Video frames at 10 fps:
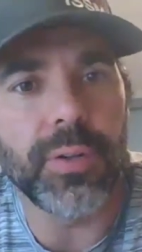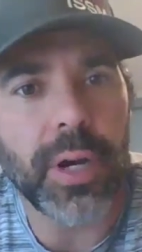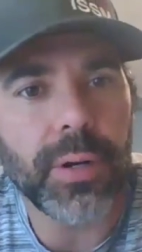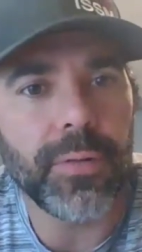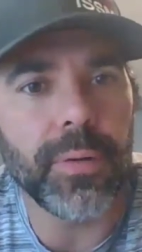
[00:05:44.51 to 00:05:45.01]

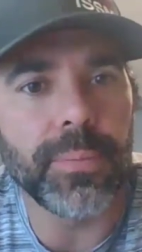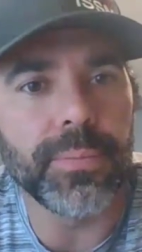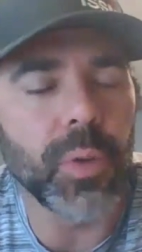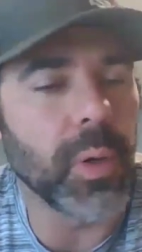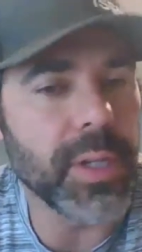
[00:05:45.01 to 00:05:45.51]
director
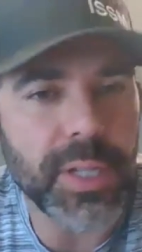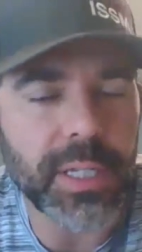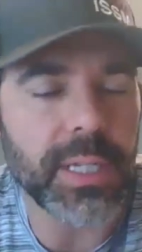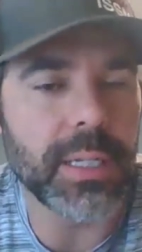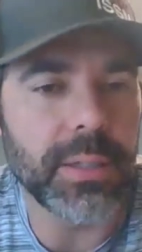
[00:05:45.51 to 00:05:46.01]
from
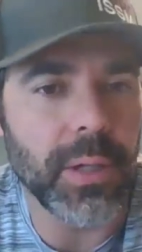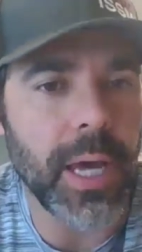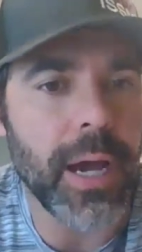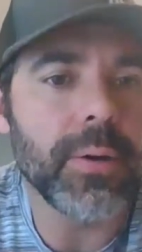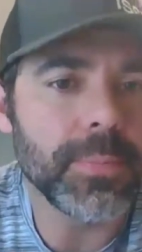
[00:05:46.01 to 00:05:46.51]
2016 till
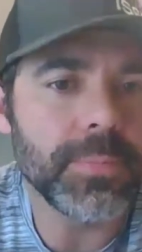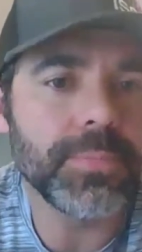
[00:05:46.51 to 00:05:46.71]
now.